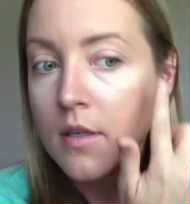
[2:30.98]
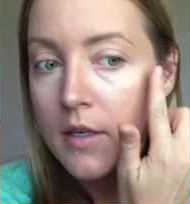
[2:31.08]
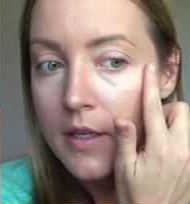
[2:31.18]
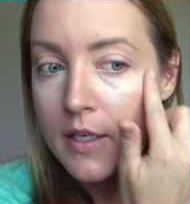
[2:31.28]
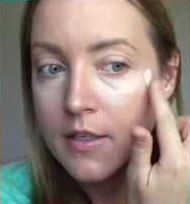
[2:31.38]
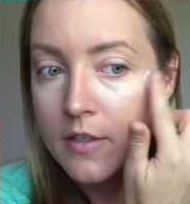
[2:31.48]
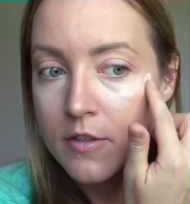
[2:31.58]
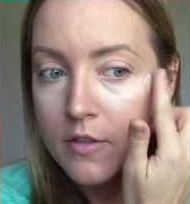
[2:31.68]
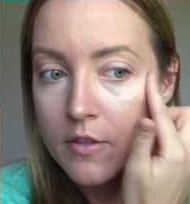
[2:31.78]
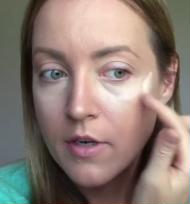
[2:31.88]
I like to
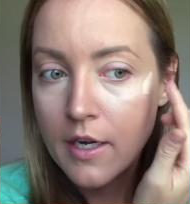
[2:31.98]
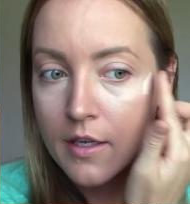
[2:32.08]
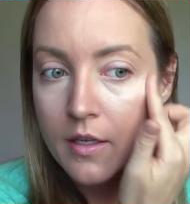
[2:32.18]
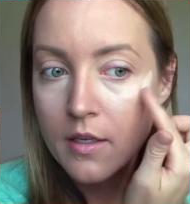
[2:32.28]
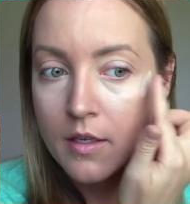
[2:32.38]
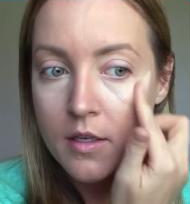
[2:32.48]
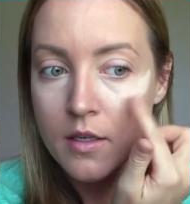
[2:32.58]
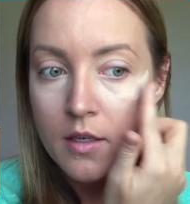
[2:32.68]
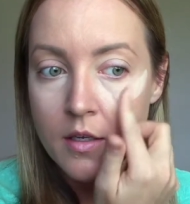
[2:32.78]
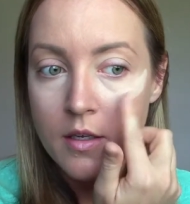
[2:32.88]
just drag
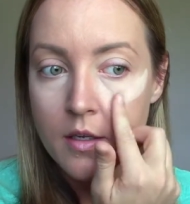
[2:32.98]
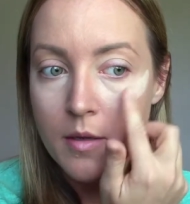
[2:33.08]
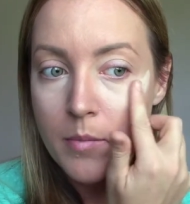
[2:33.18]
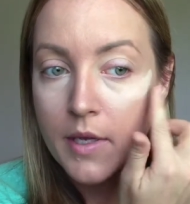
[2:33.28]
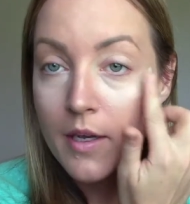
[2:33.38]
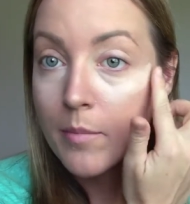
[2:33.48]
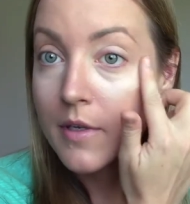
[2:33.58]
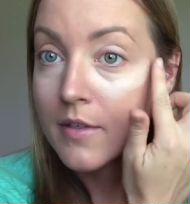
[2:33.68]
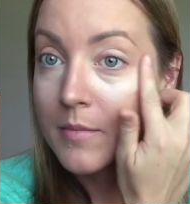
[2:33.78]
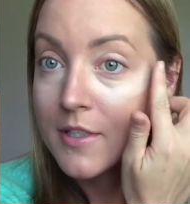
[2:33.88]
a bit up
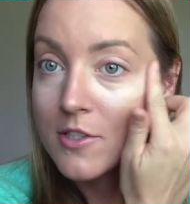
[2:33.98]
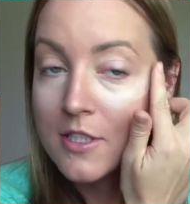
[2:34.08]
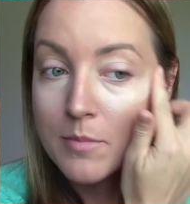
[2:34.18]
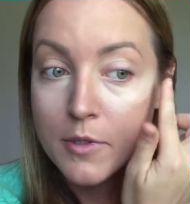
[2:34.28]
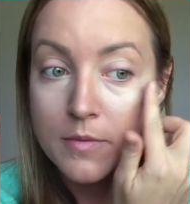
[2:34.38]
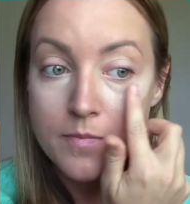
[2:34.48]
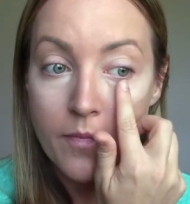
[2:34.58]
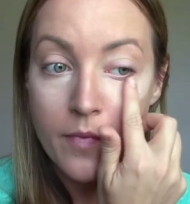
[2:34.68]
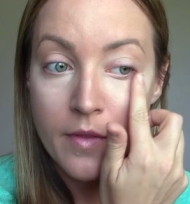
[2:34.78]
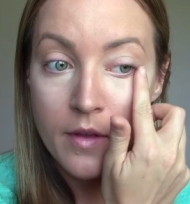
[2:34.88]
onto my cheekbone
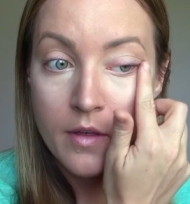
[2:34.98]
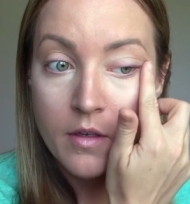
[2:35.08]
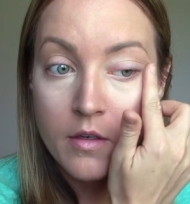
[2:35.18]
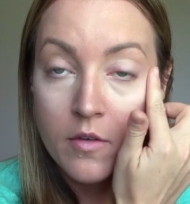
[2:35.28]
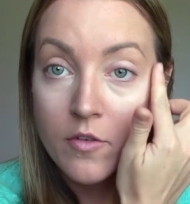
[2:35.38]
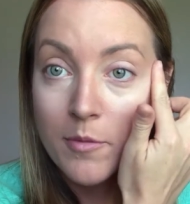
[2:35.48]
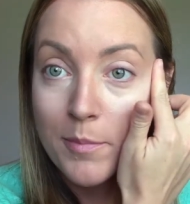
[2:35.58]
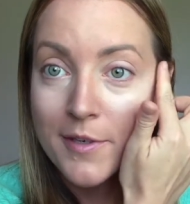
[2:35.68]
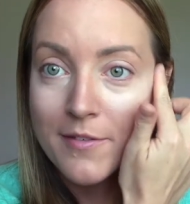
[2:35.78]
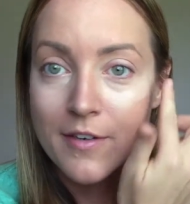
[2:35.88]
for a
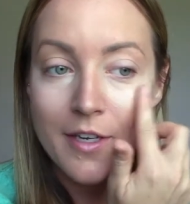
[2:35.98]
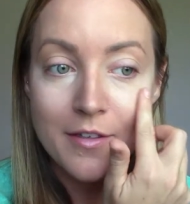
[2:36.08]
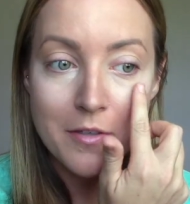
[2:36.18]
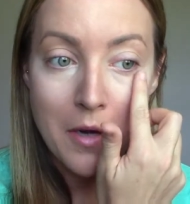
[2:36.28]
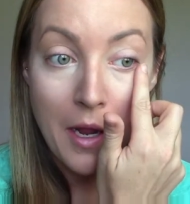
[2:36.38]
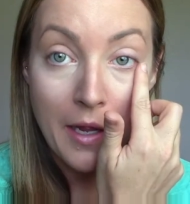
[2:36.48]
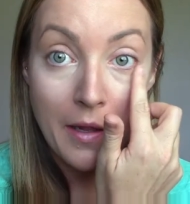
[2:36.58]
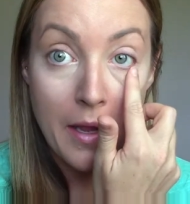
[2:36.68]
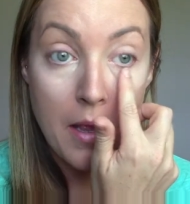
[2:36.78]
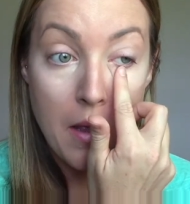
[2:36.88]
bit of an extra
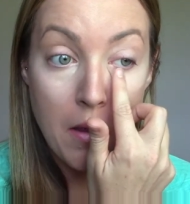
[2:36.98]
highlight.